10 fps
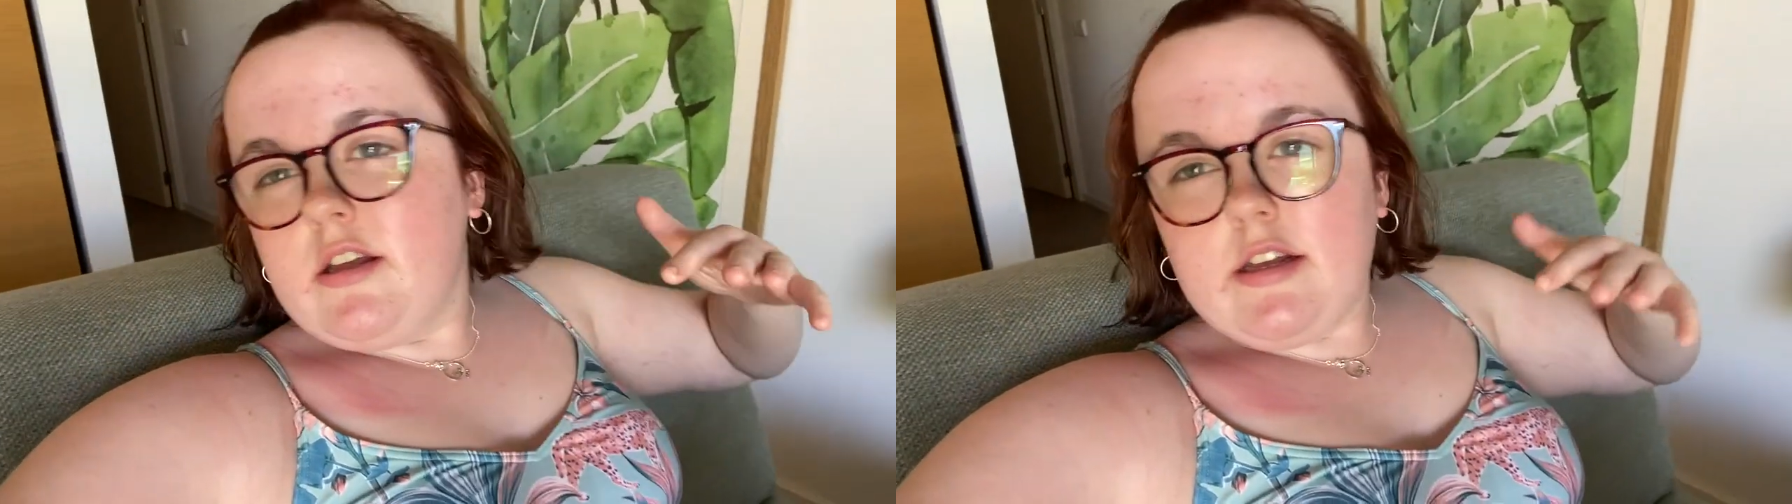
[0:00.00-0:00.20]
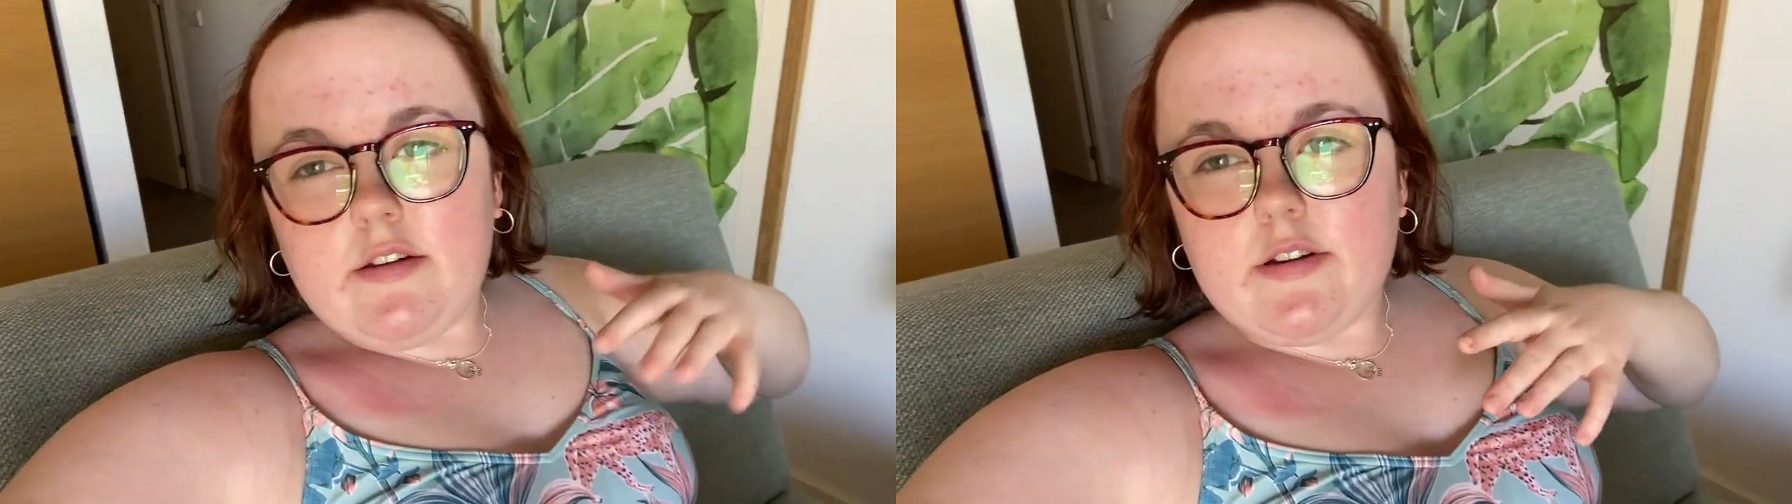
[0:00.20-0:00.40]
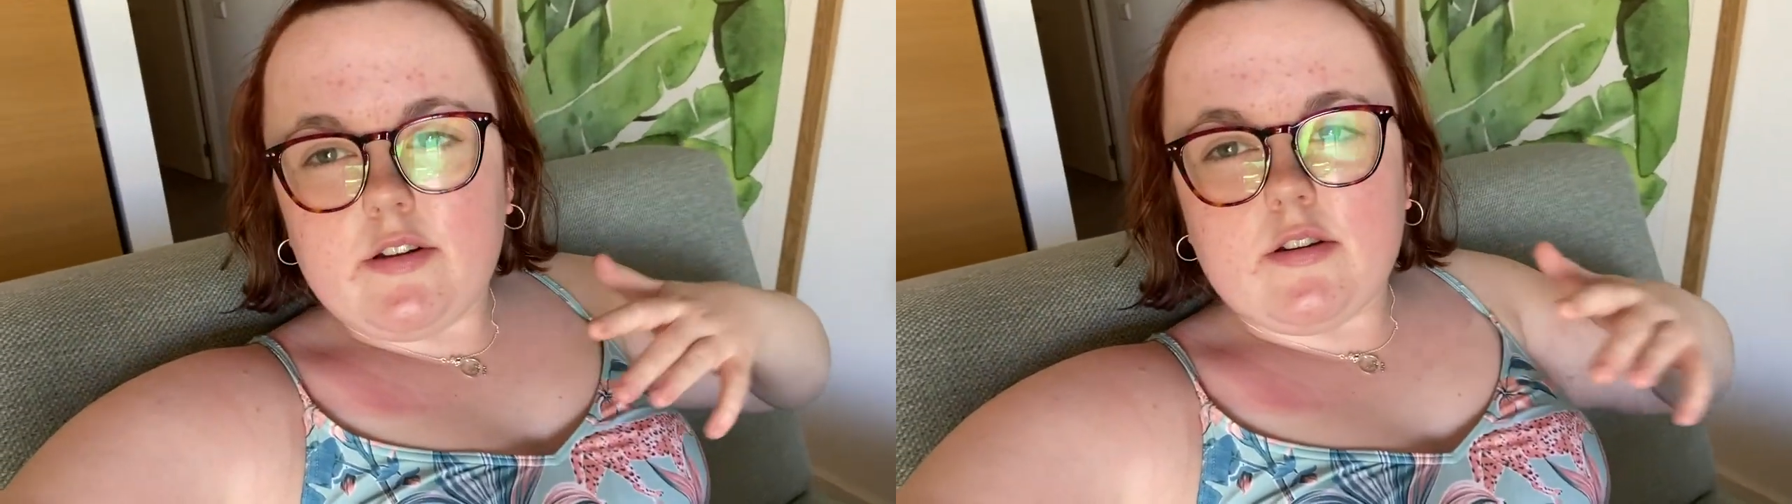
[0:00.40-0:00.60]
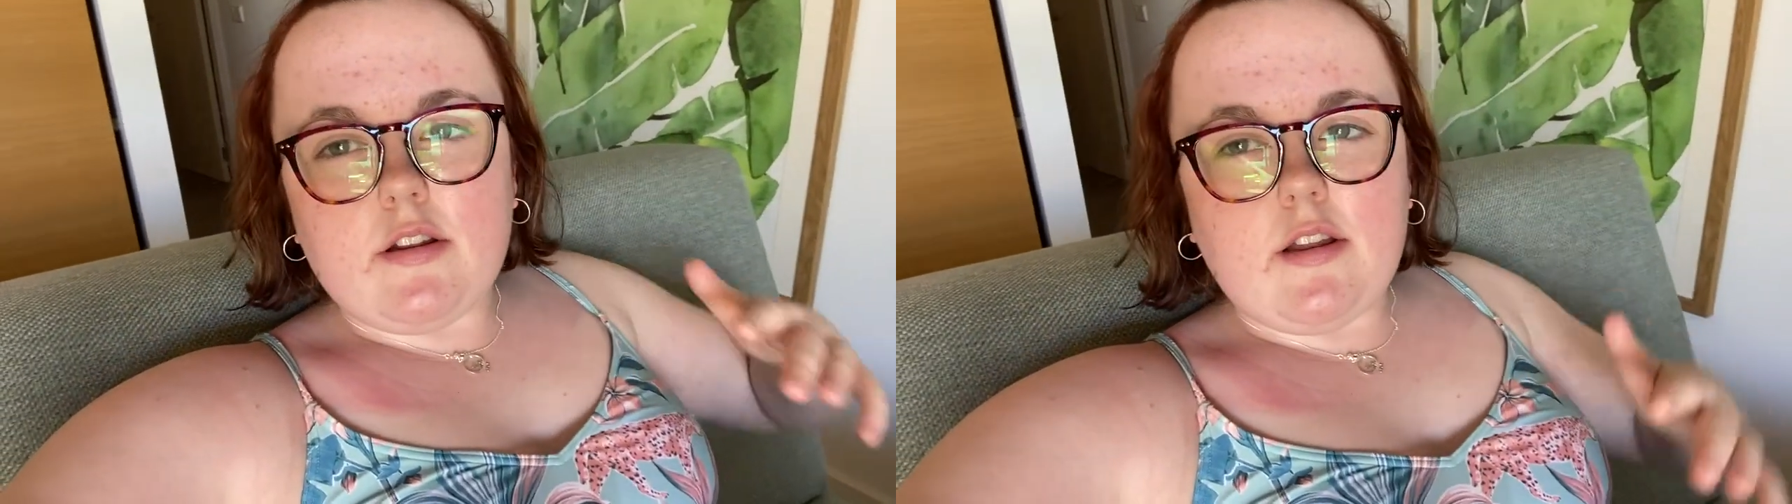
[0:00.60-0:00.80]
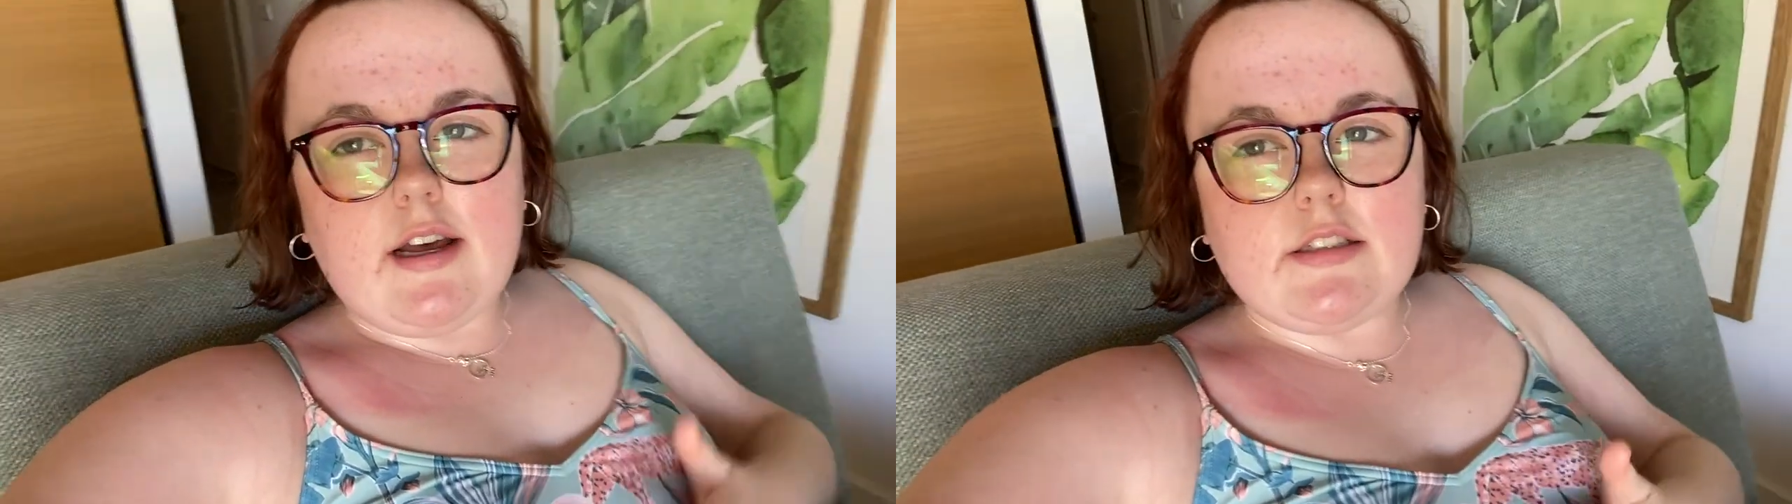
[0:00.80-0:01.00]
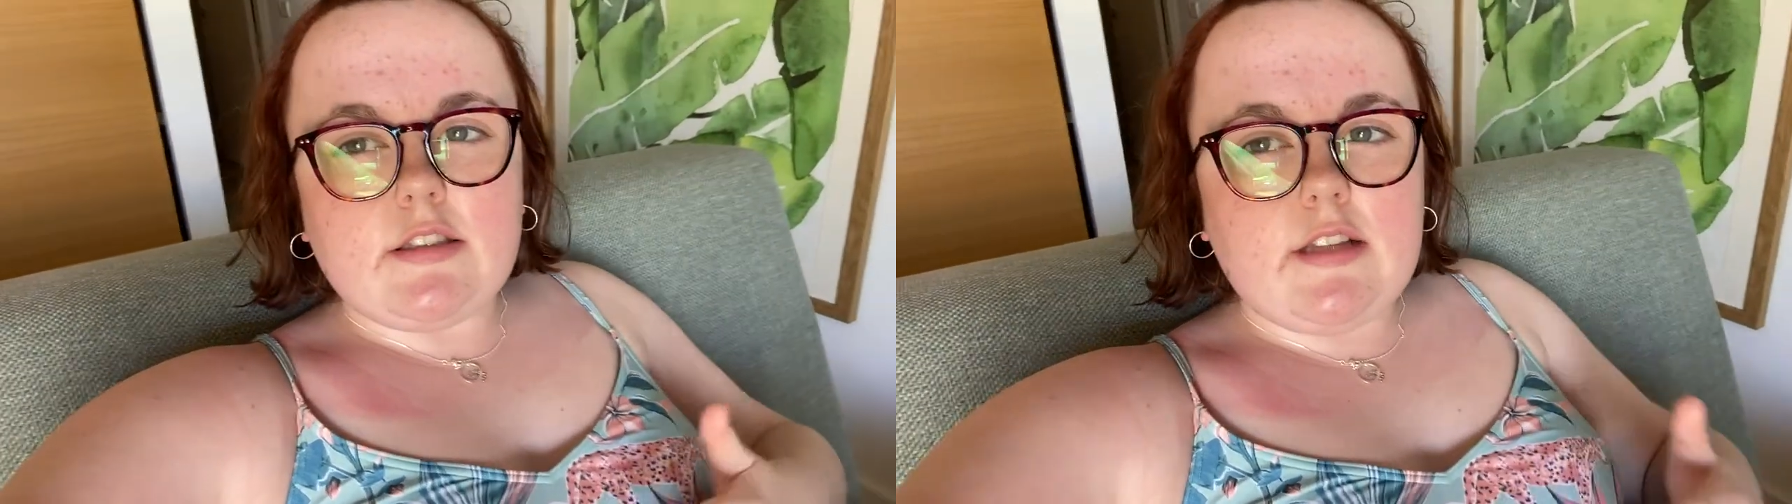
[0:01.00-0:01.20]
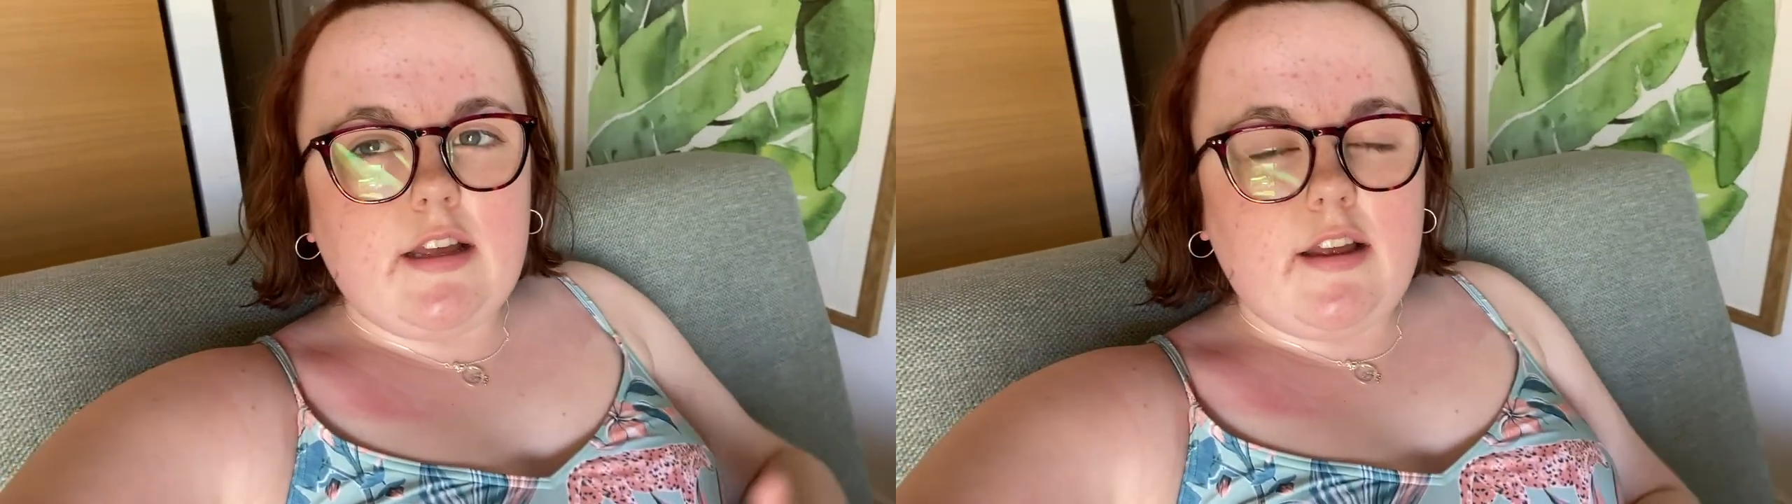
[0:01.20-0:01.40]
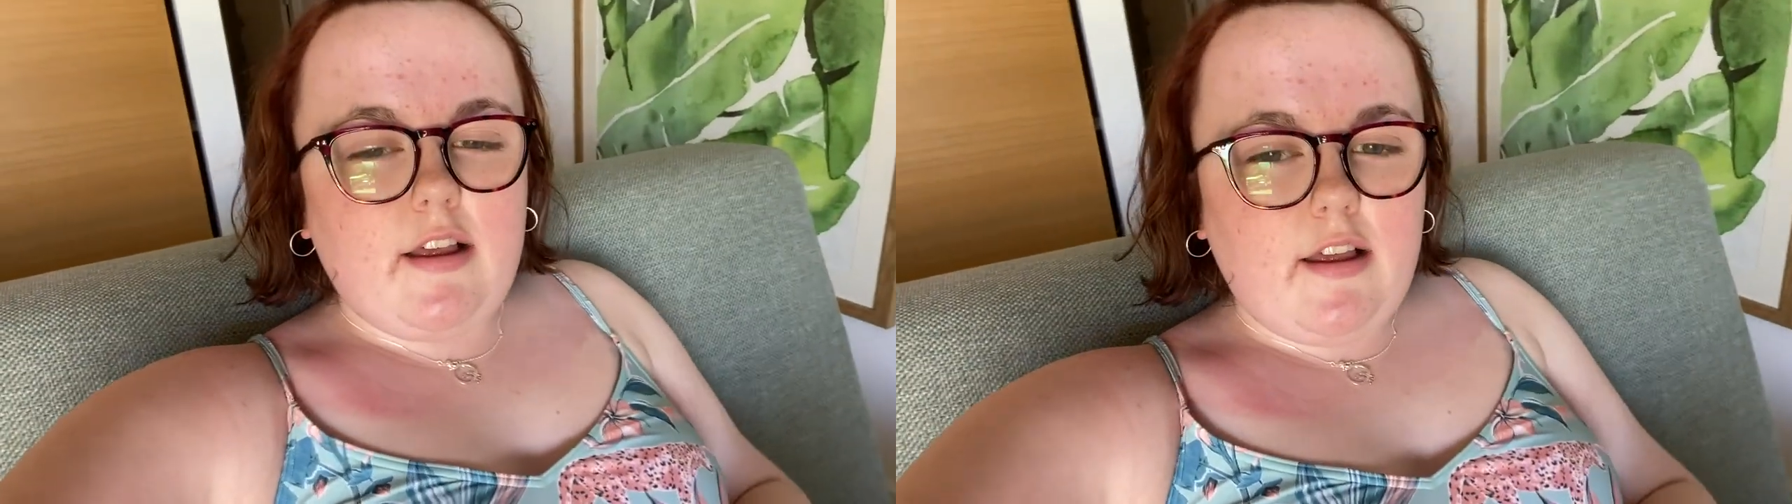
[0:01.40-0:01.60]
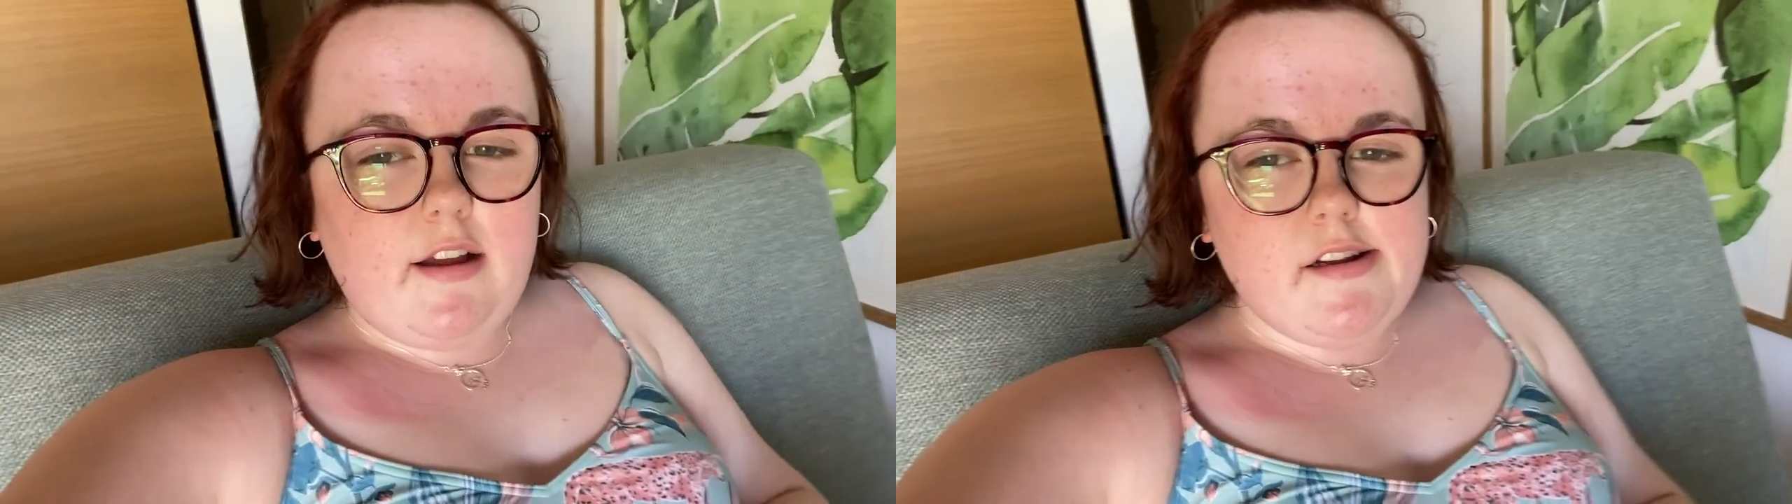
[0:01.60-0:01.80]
even on the last day.